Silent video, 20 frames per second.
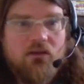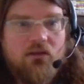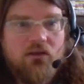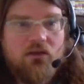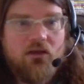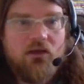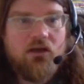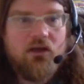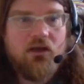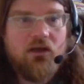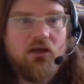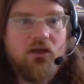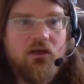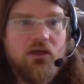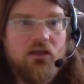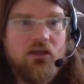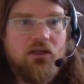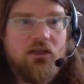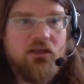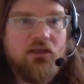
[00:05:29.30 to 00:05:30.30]

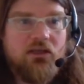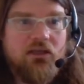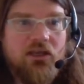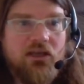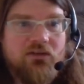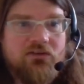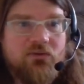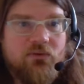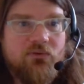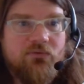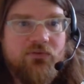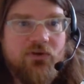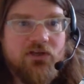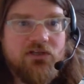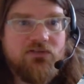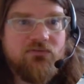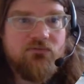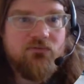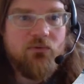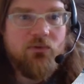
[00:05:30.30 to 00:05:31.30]
Yeah, so
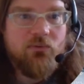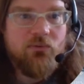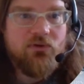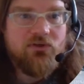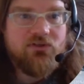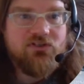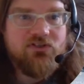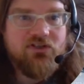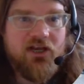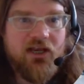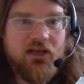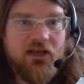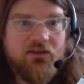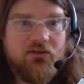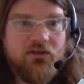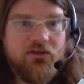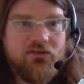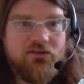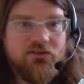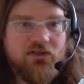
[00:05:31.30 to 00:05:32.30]
first of all we want to check
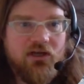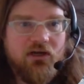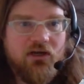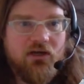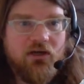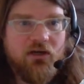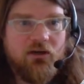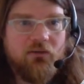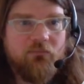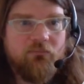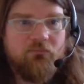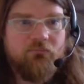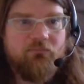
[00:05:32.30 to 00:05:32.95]
that our